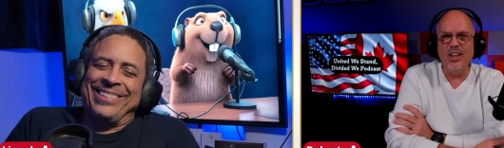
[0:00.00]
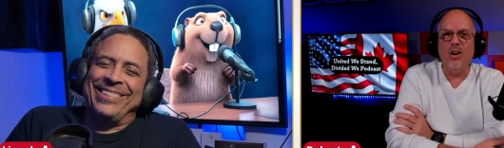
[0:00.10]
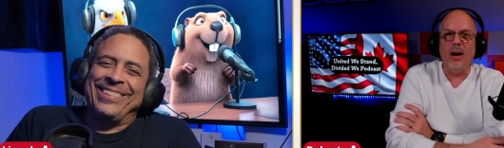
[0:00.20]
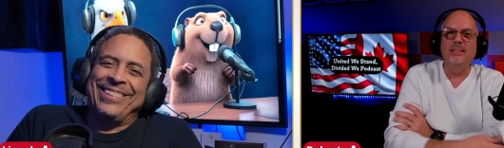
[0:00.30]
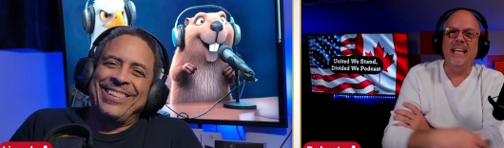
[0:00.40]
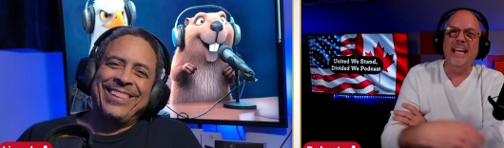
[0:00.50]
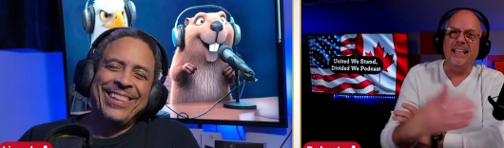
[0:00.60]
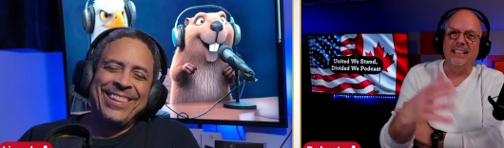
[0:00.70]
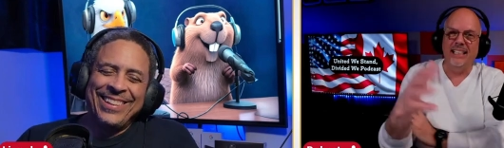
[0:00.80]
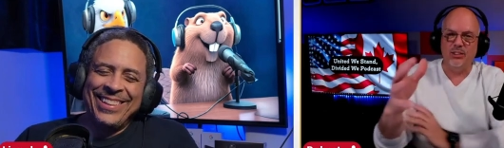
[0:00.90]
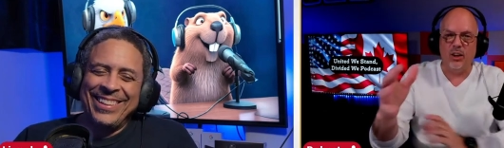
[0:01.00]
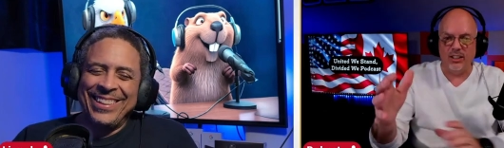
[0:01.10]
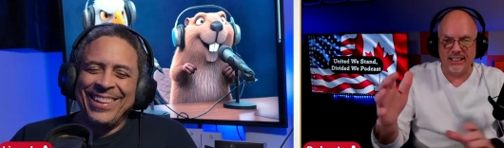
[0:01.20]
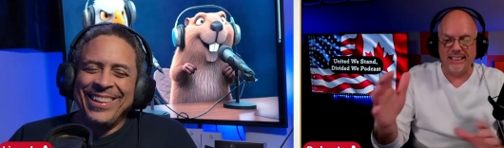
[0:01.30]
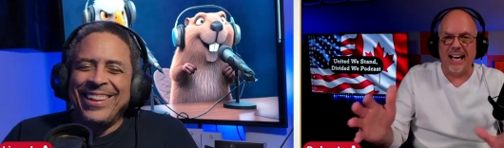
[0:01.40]
Speaker 1: No, I'm saying as far
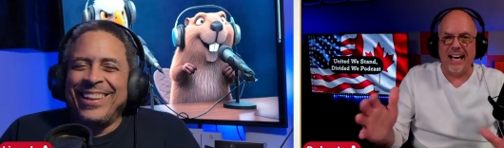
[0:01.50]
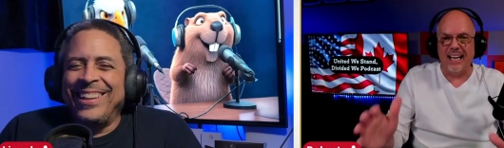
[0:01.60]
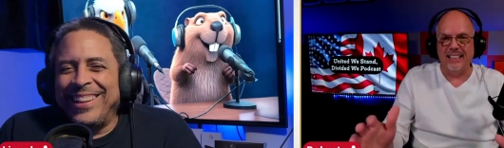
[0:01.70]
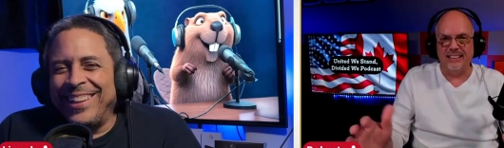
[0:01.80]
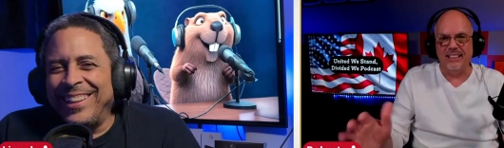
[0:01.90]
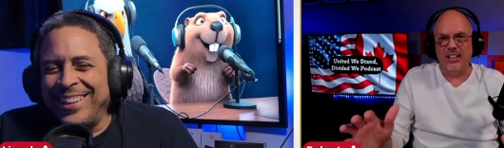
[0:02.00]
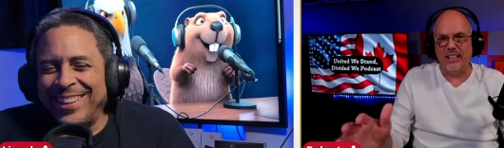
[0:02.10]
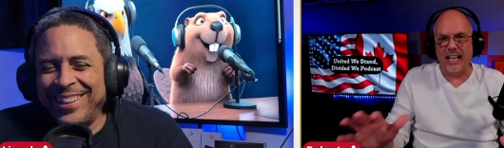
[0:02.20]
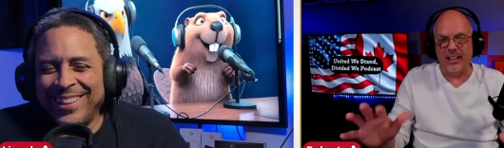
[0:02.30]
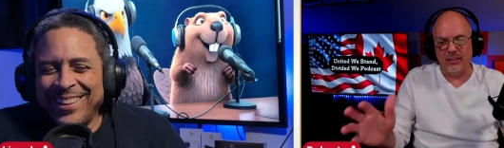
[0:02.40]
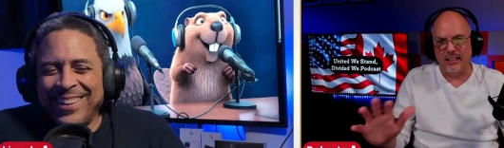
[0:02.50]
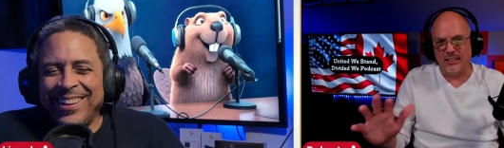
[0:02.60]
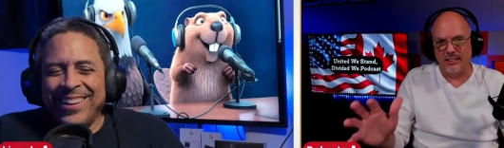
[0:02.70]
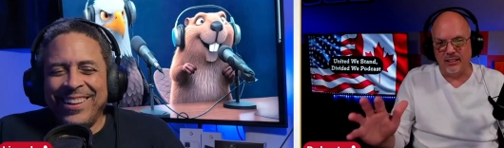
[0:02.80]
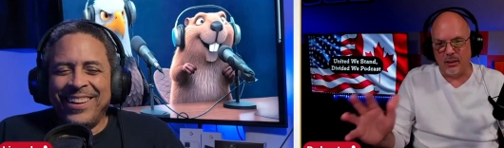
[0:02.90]
as size, you know, kind of
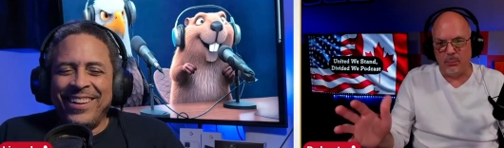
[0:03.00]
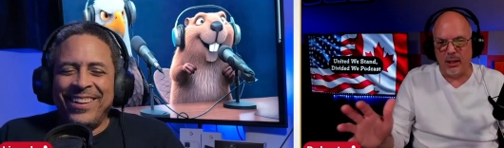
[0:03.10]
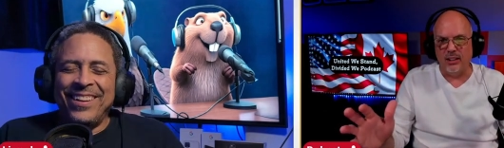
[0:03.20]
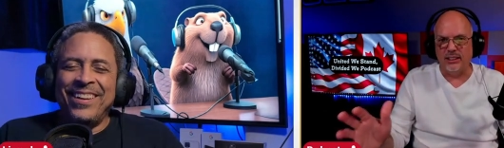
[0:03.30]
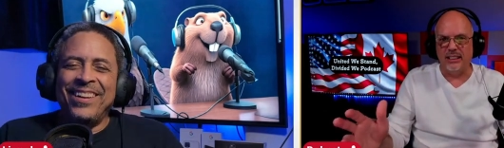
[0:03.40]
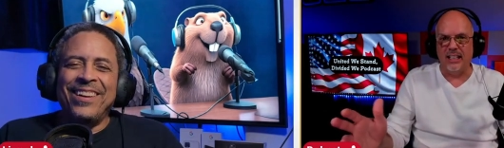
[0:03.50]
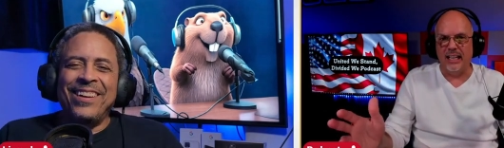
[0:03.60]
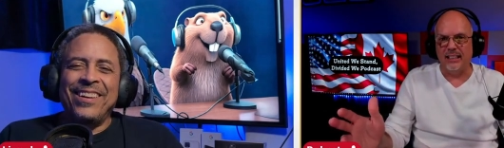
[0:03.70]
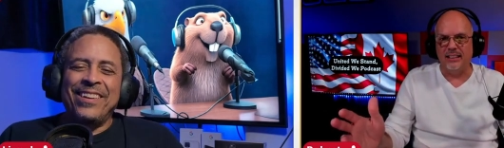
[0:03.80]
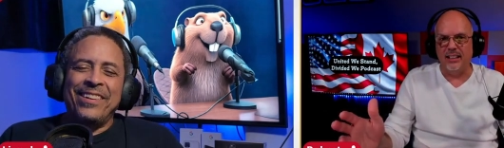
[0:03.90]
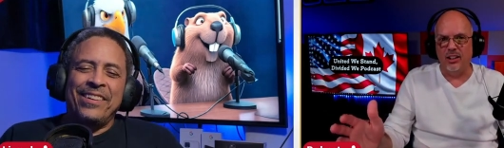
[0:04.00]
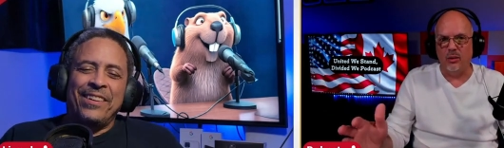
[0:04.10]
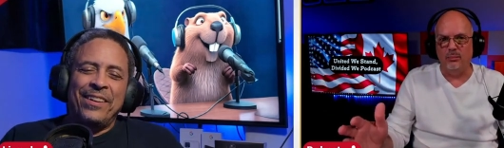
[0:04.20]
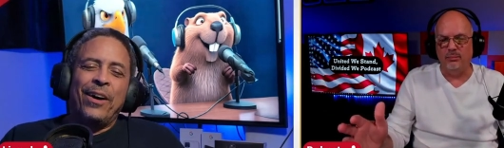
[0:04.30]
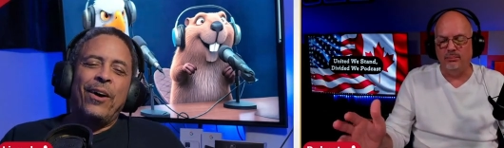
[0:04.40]
in comparison, like, you know.
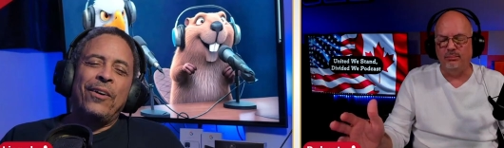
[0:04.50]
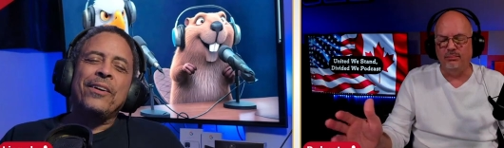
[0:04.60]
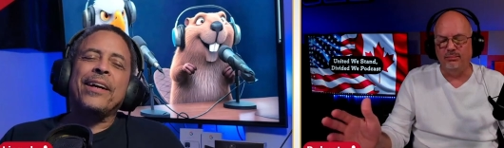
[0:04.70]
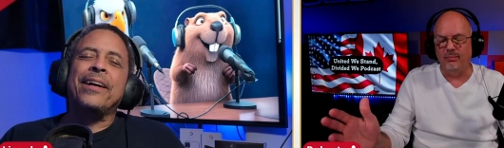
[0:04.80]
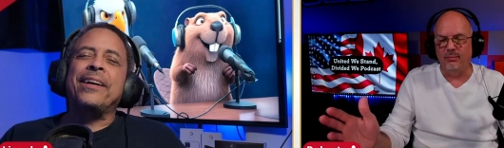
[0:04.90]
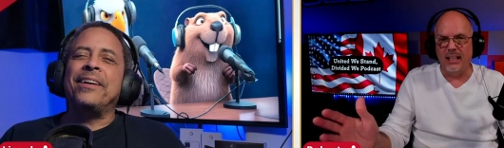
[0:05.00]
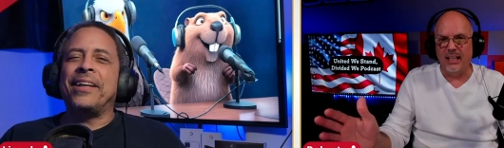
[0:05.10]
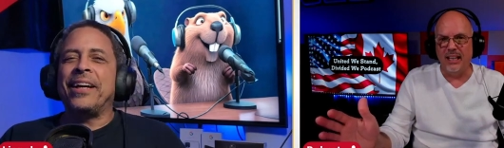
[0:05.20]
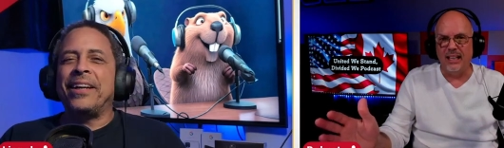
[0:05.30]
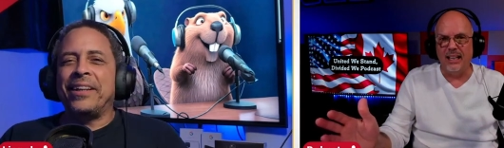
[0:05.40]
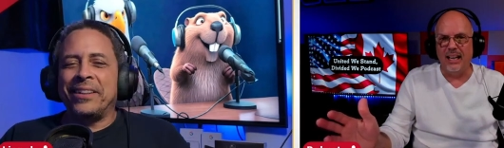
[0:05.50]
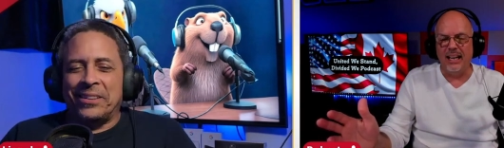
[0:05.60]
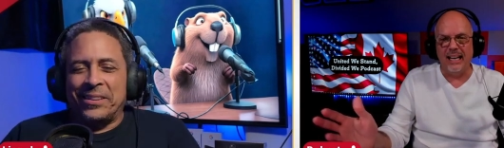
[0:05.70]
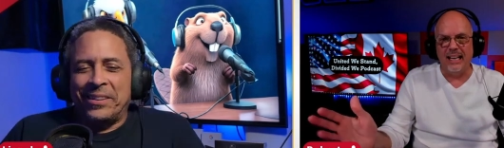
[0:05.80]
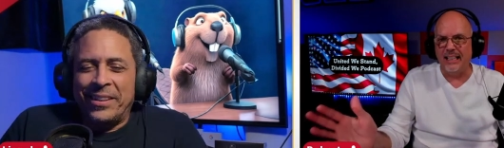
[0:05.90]
Speaker 2: Oh, okay. Okay. I get you.
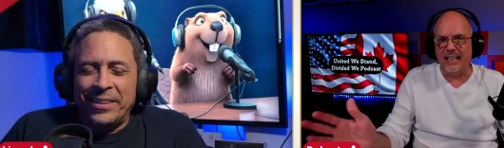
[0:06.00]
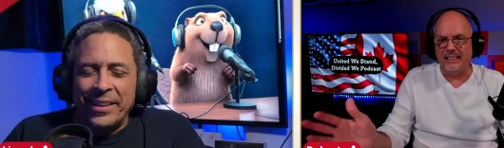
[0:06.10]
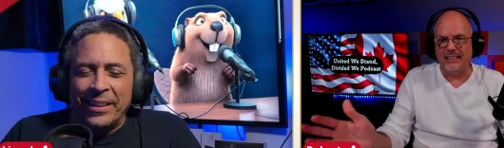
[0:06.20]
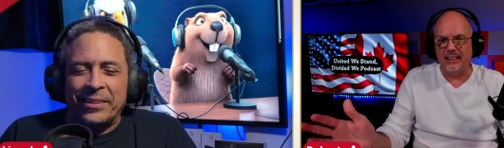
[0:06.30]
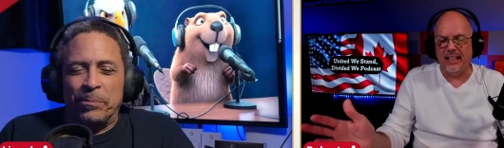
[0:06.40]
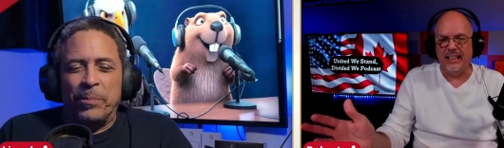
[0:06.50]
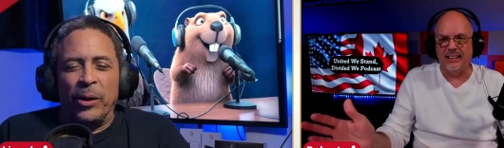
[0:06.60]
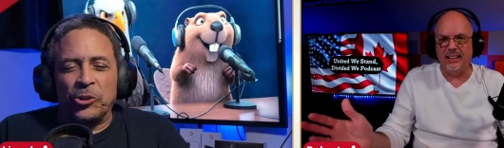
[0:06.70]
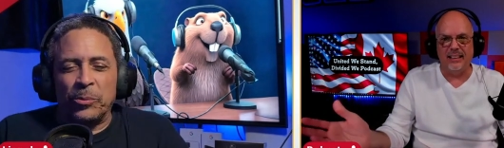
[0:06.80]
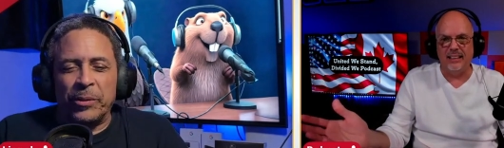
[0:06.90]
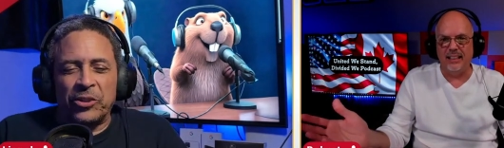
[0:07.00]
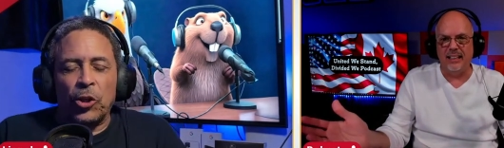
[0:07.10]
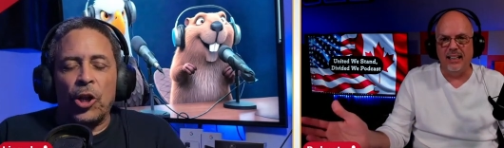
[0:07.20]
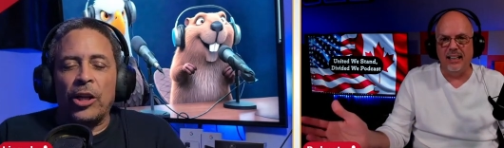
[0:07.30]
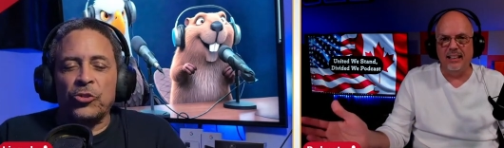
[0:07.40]
Yeah. It's like Belgium is a
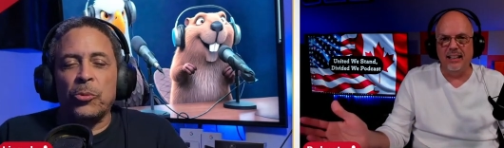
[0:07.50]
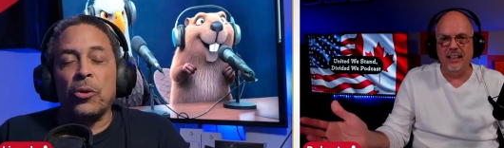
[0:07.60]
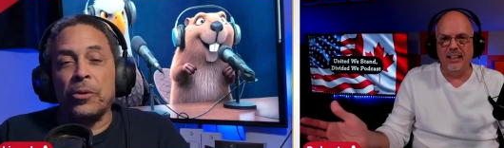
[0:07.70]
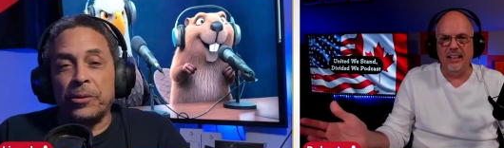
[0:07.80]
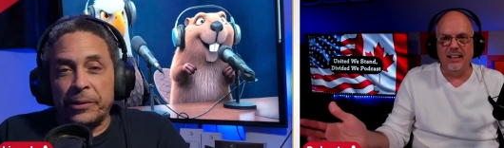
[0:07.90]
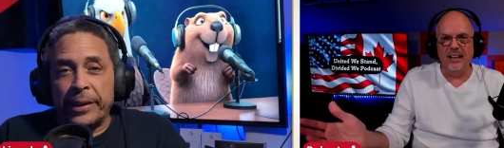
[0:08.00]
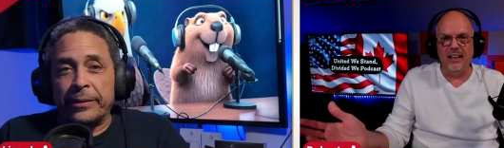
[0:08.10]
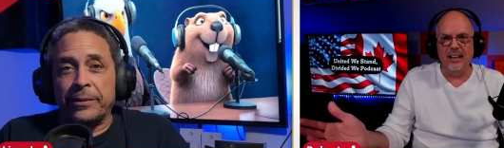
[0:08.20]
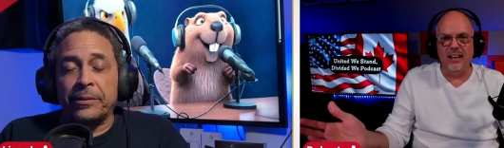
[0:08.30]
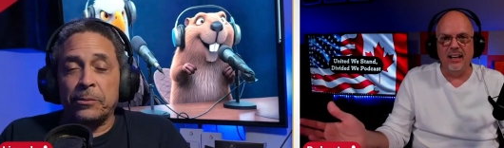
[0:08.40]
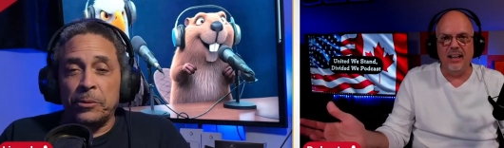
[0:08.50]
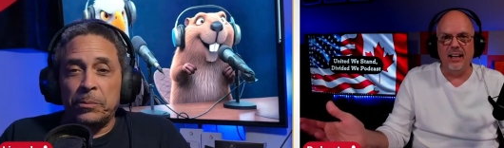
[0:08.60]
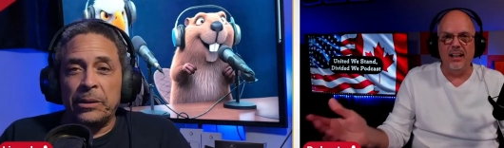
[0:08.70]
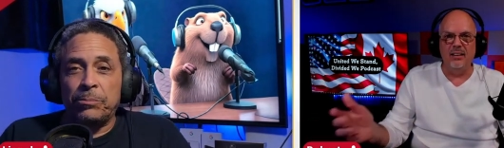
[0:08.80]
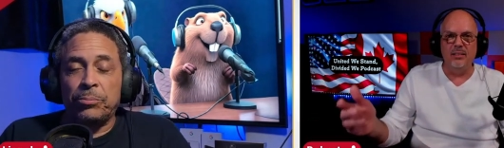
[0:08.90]
lot smaller than Texas. It would
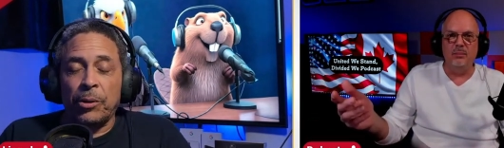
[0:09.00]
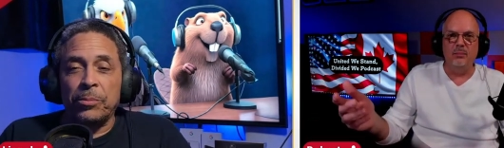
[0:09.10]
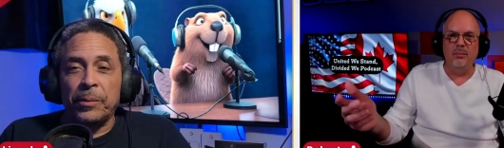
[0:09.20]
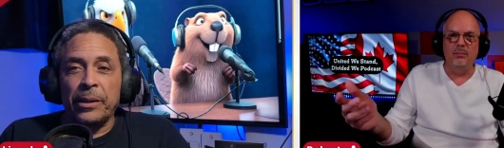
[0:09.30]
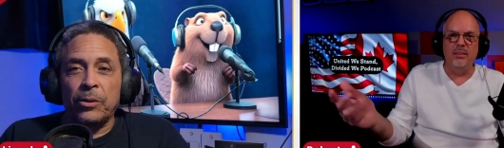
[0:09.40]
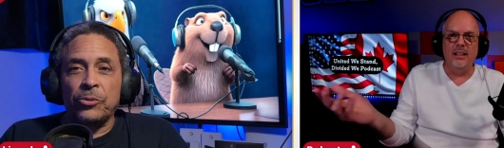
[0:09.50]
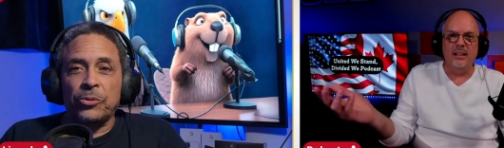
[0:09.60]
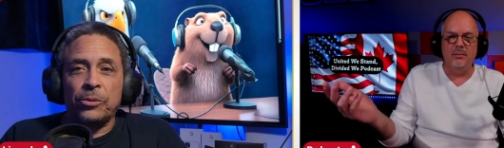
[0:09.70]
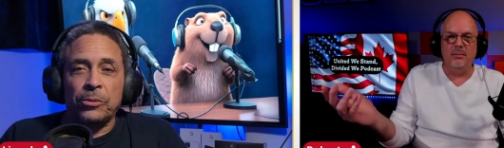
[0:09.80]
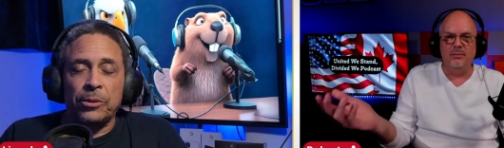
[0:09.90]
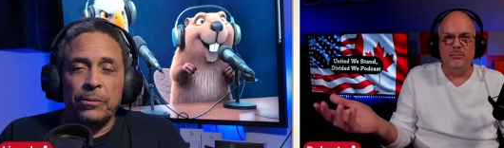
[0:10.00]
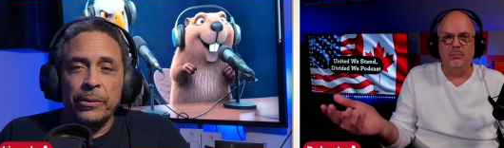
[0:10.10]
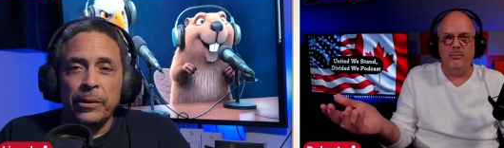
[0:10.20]
be probably closer to a